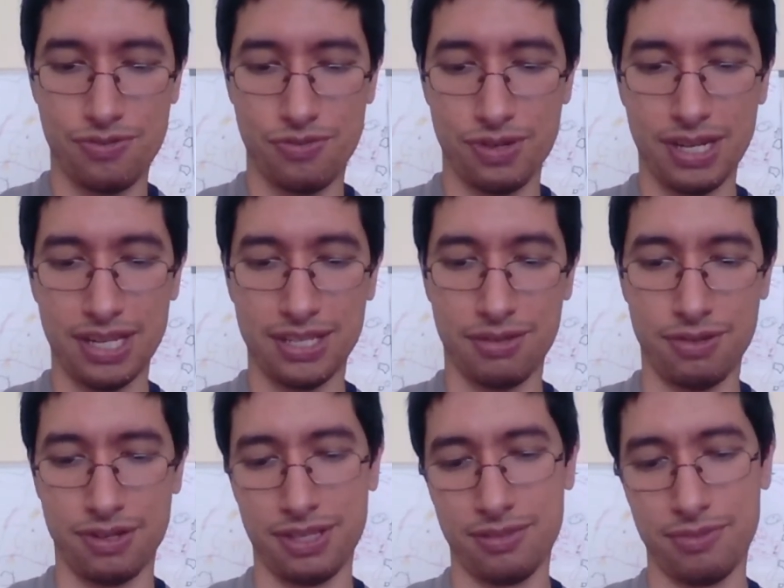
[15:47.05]
Well, I guess,
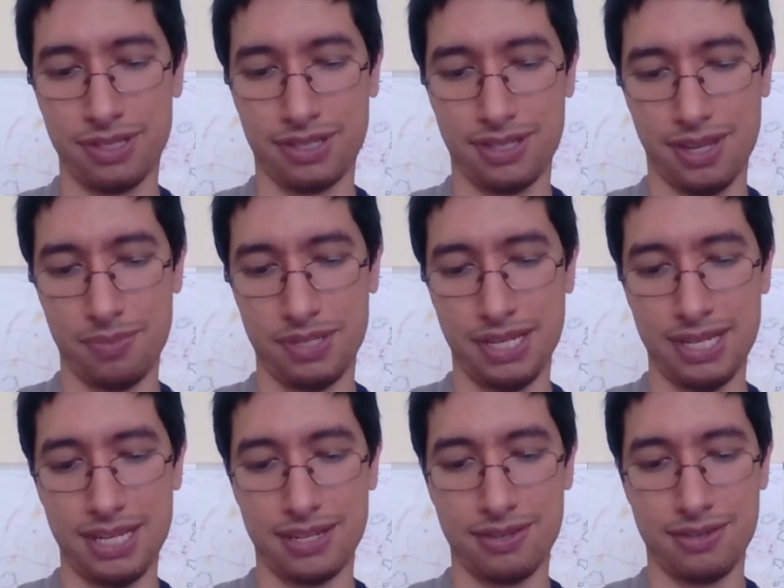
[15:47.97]
oh, this one's upside
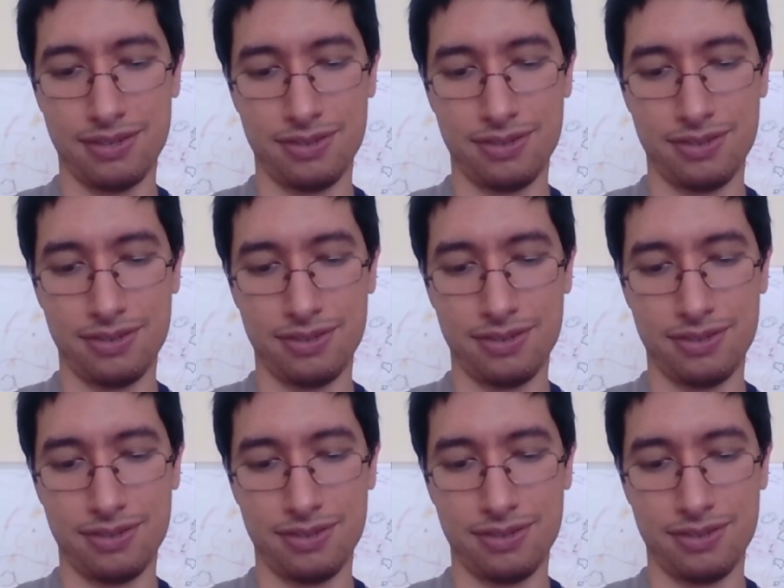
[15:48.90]
down.